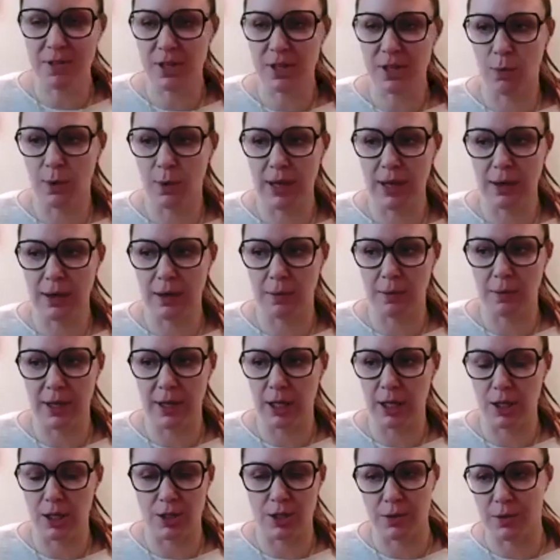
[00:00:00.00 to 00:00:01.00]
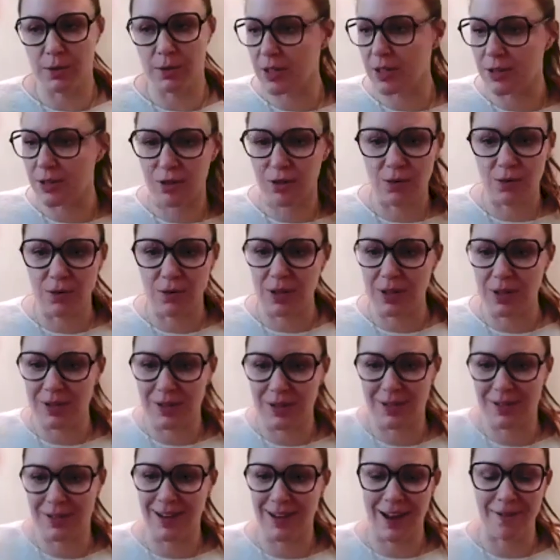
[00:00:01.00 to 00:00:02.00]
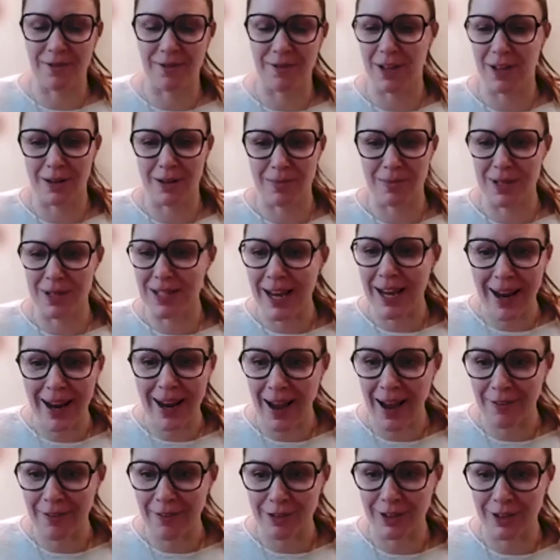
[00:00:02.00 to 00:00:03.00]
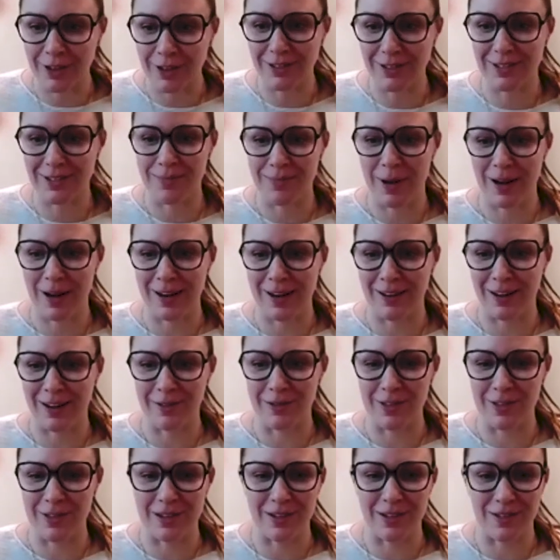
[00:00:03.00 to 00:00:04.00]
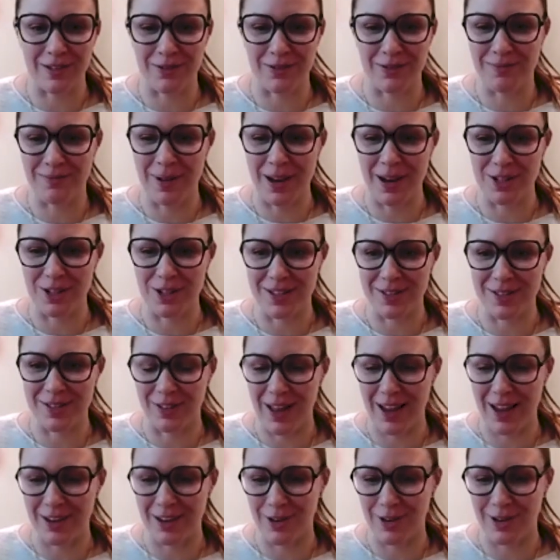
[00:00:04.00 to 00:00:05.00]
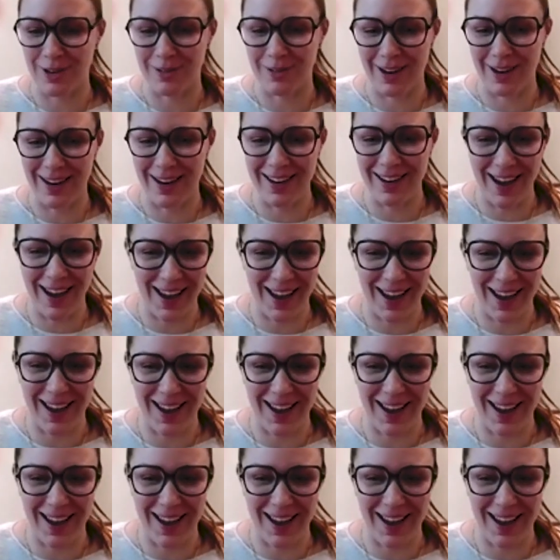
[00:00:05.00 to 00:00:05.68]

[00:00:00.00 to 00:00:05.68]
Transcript: So we we could do it as soon as I've done them a day after, depending yeah. on the patient's flying far away. The yeah.